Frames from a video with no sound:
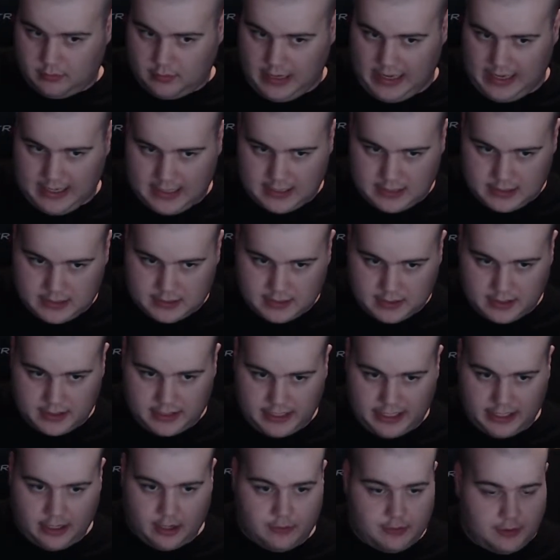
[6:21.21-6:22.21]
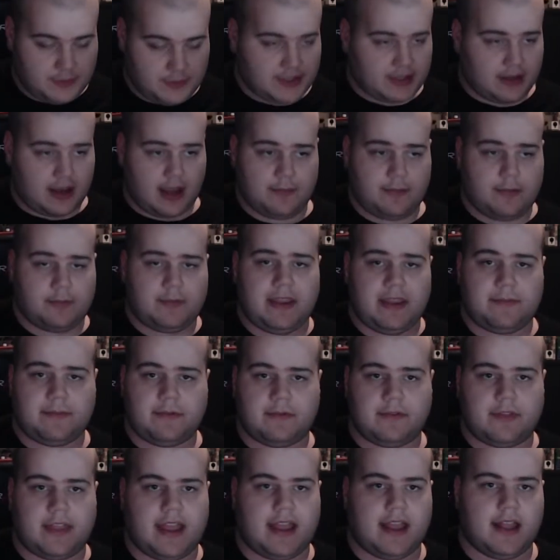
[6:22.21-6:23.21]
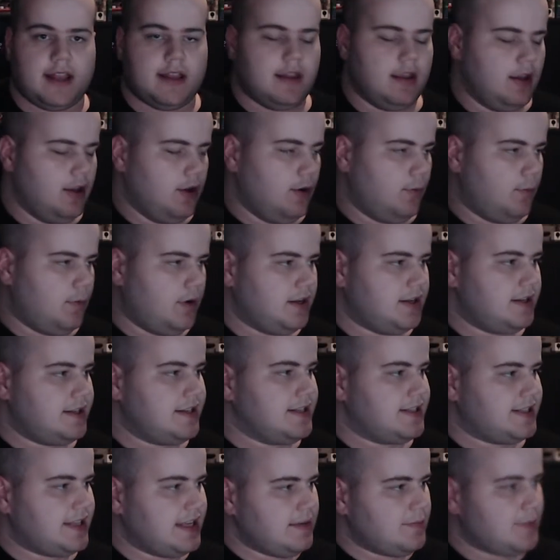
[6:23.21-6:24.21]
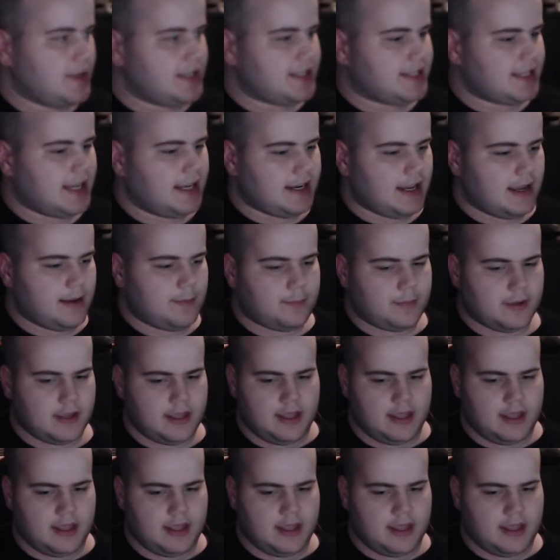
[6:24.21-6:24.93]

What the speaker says: And there was a couple people that wanted to see my setup.